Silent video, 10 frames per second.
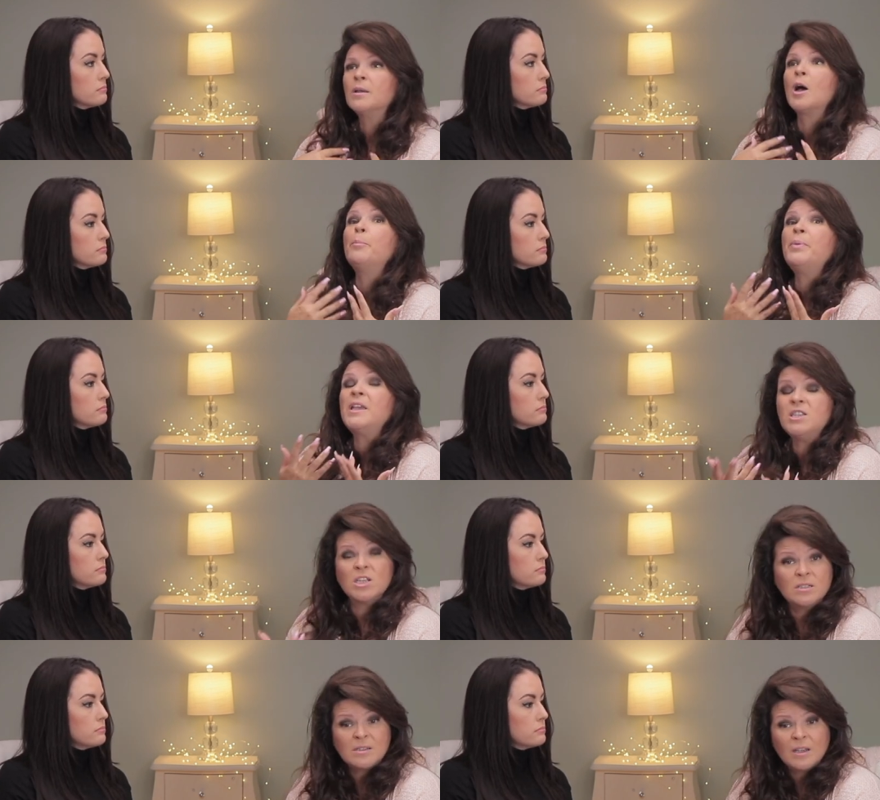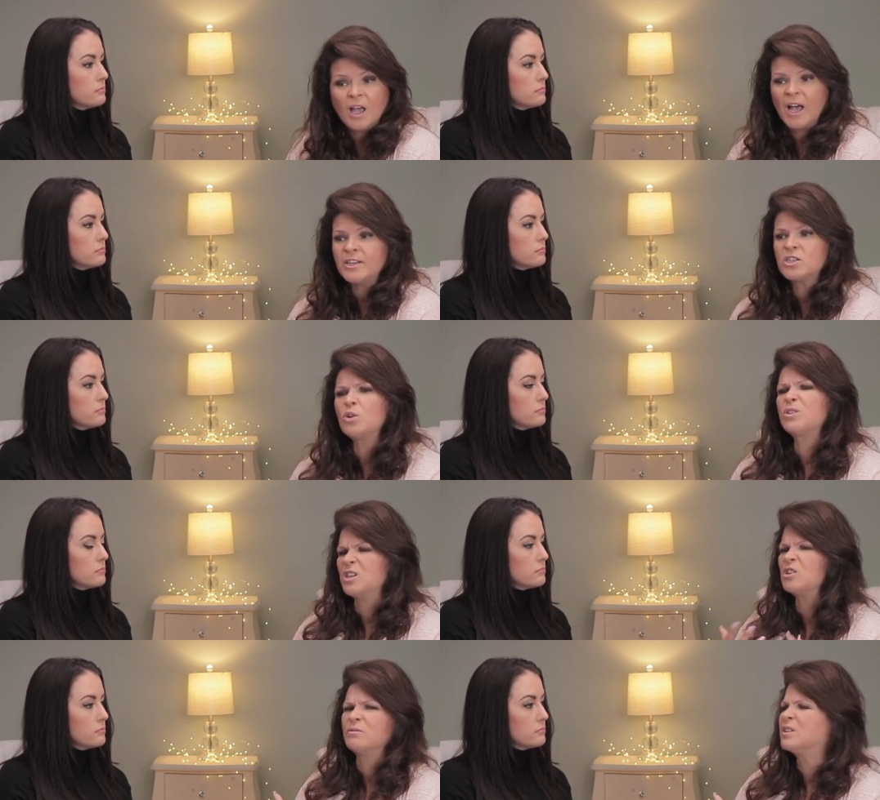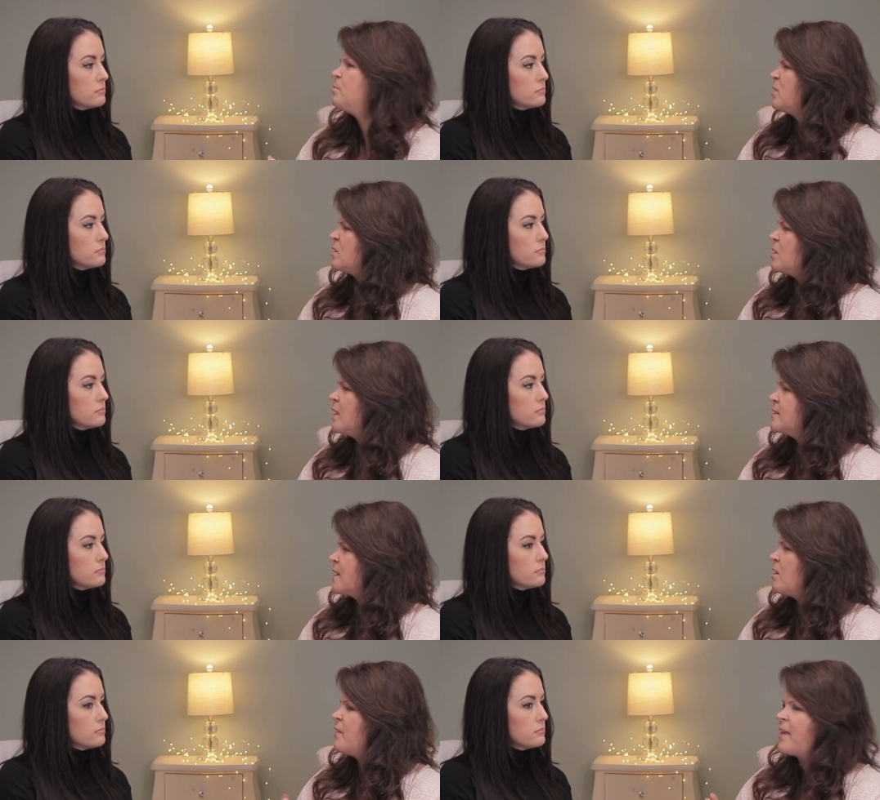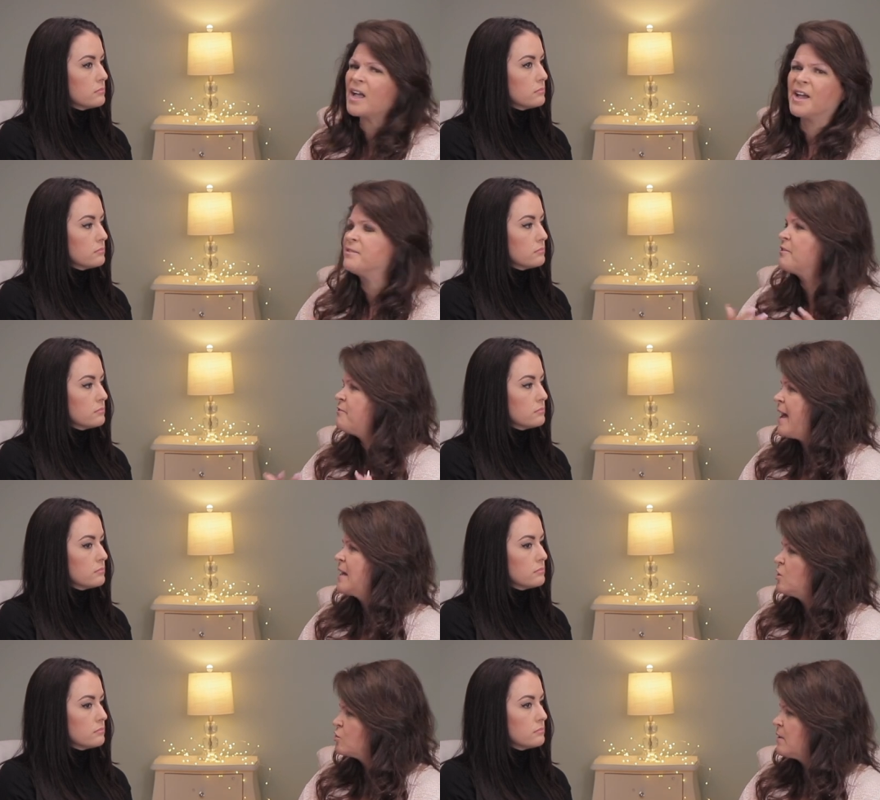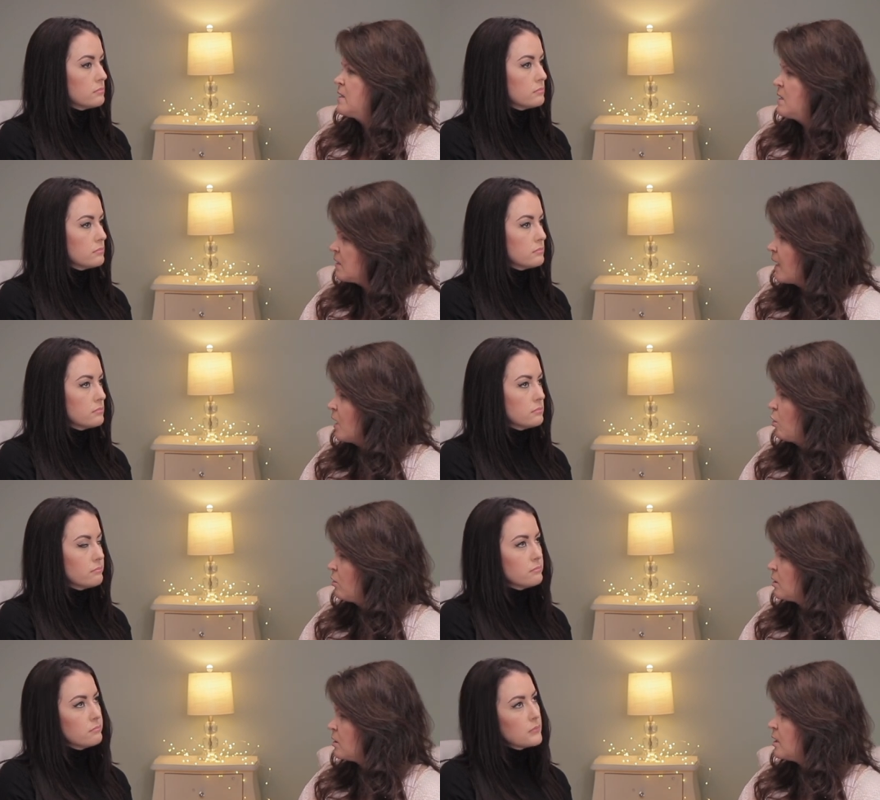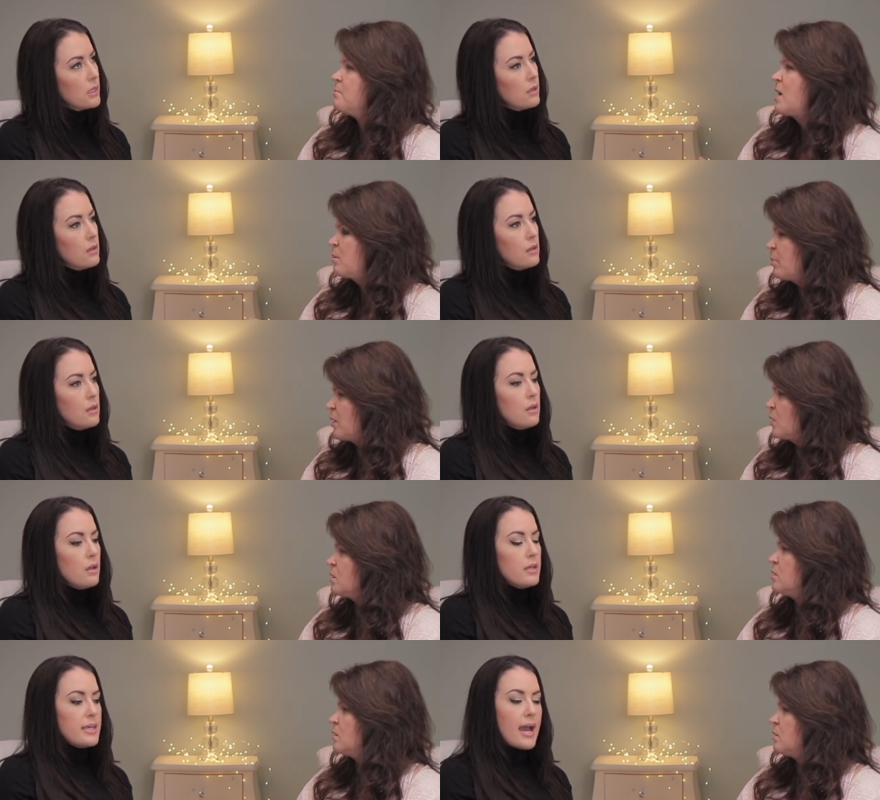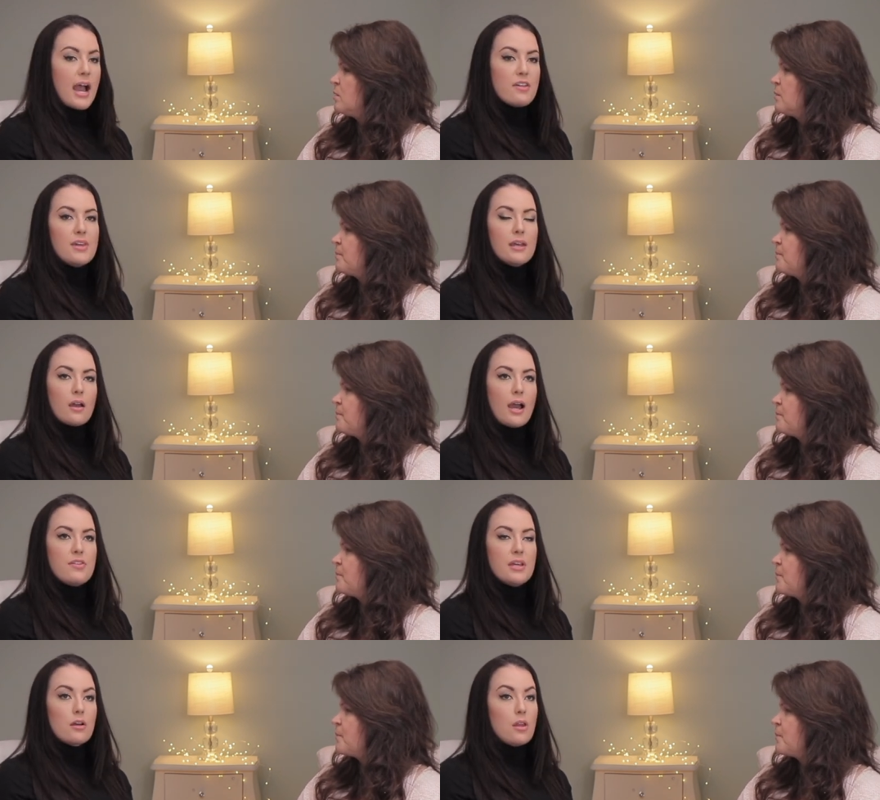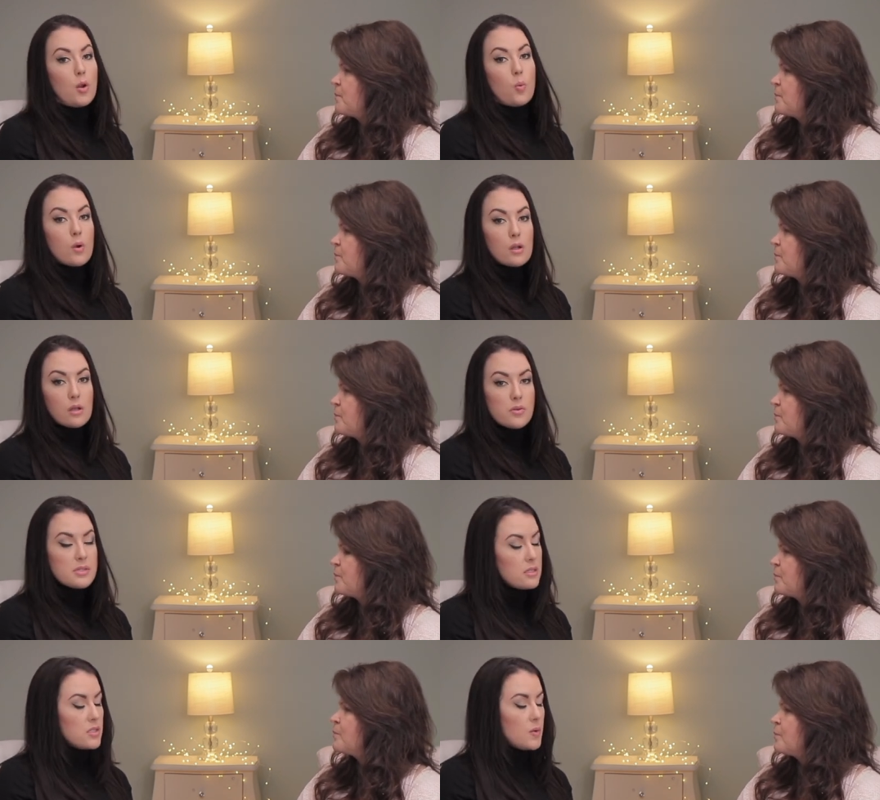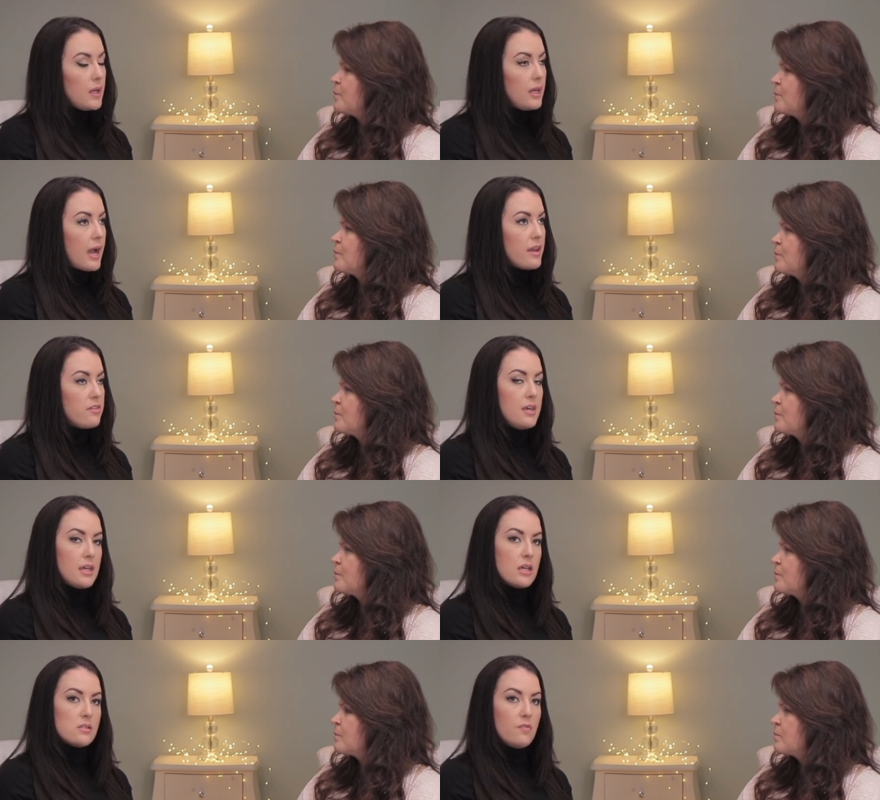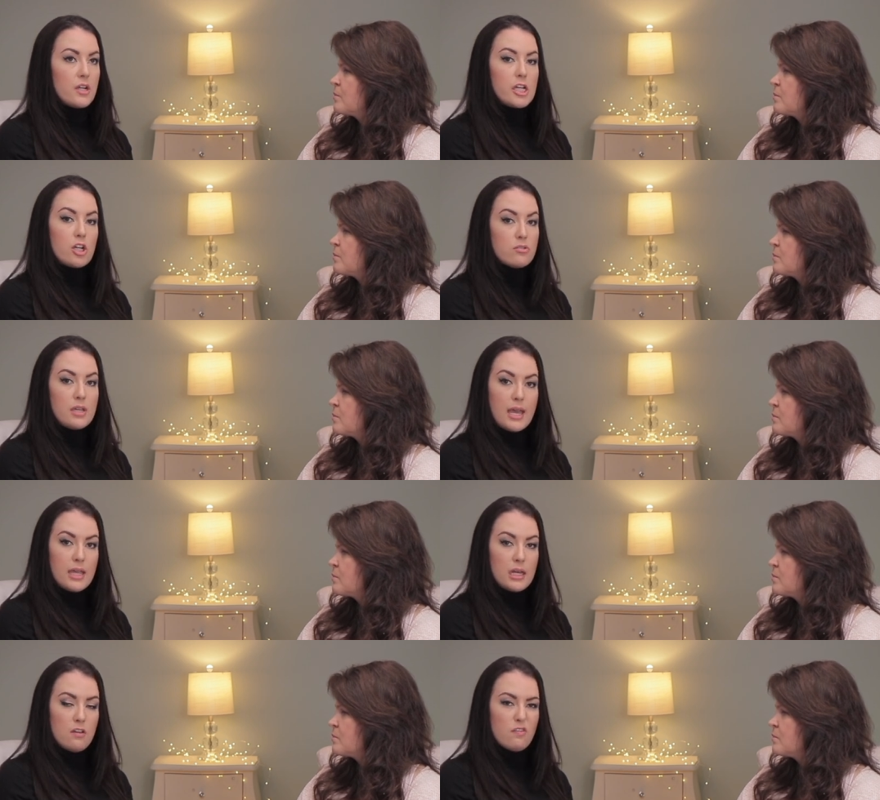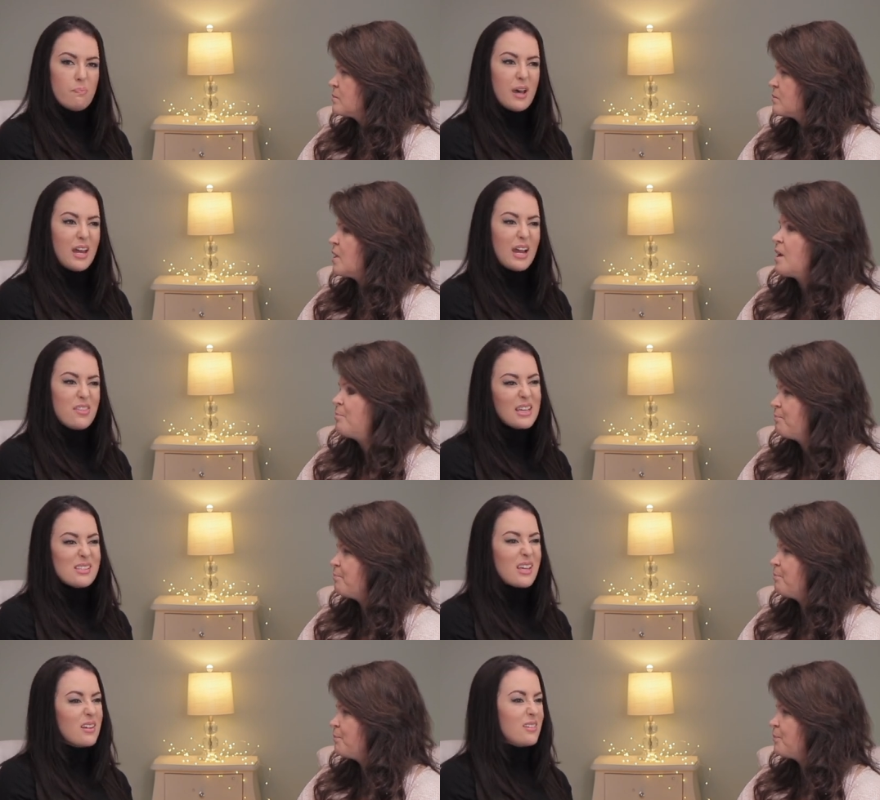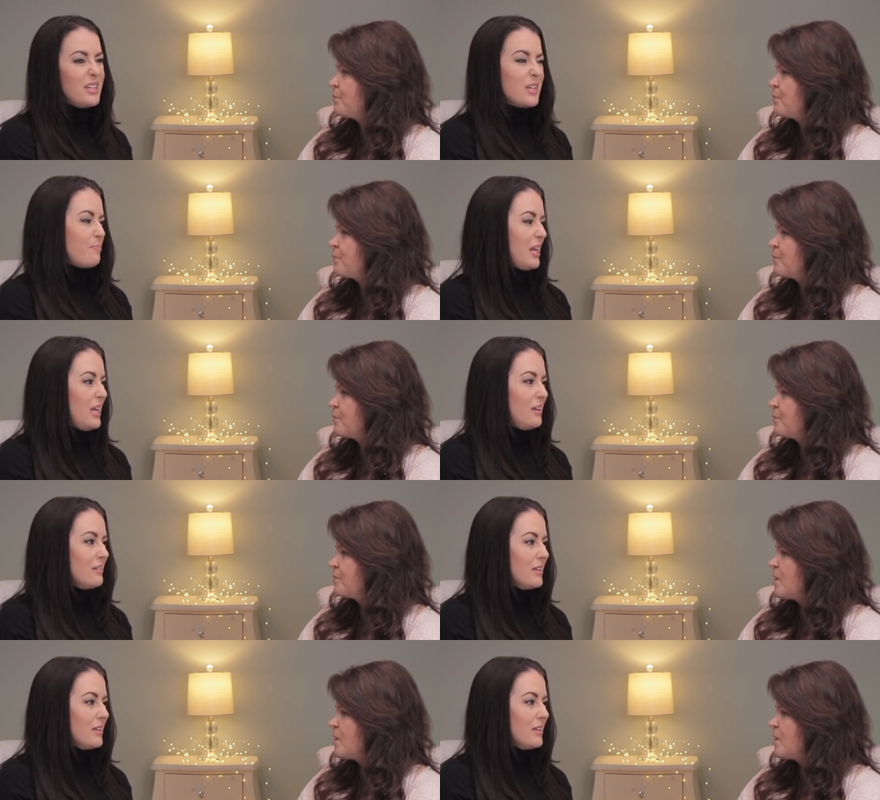Speaker 1: opinion, I don't think you can really build a clientele on that kind of a fatty, trendy nail in my opinion.
Speaker 2: Yeah, I think I think a lot of work goes into it. I think it's very creative, but yeah. I think it's kind of clickbaity.